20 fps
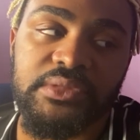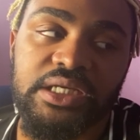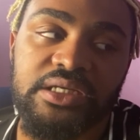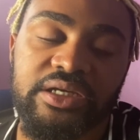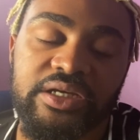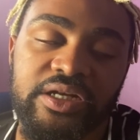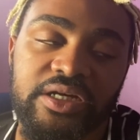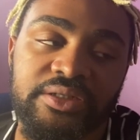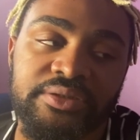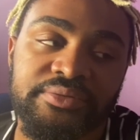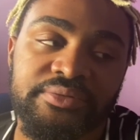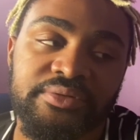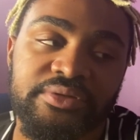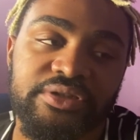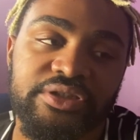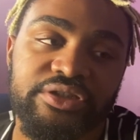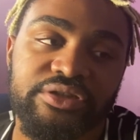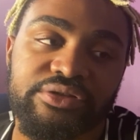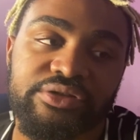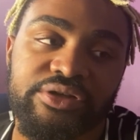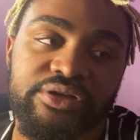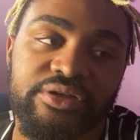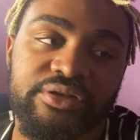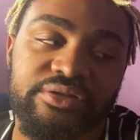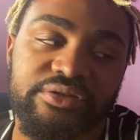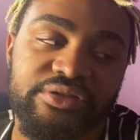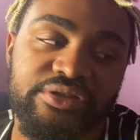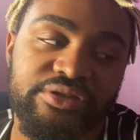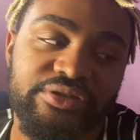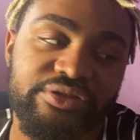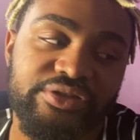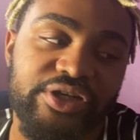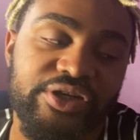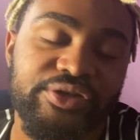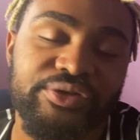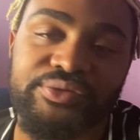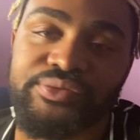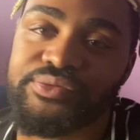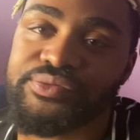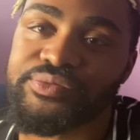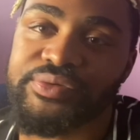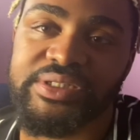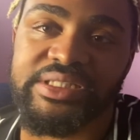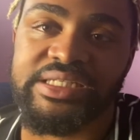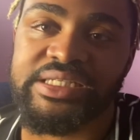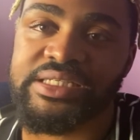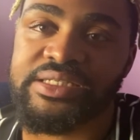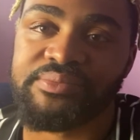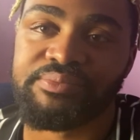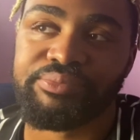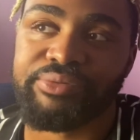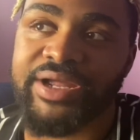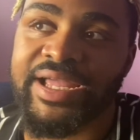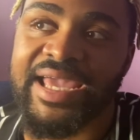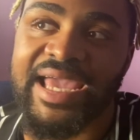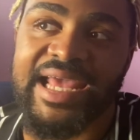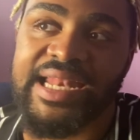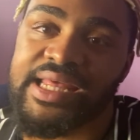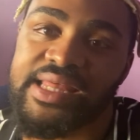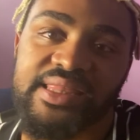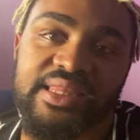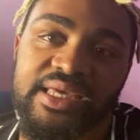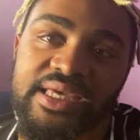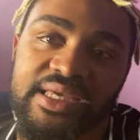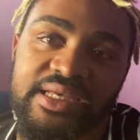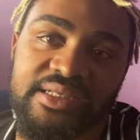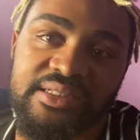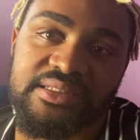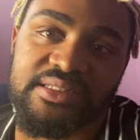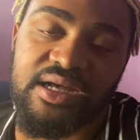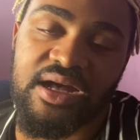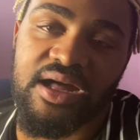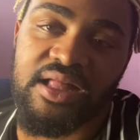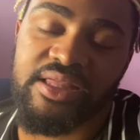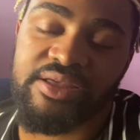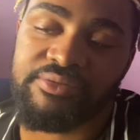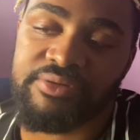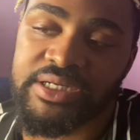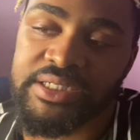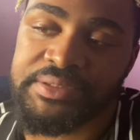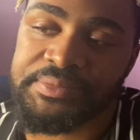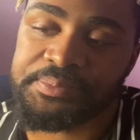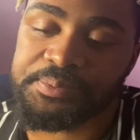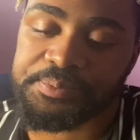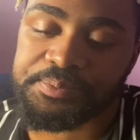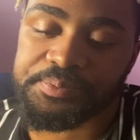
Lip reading: You know, you don't really bring anything to Hollywood.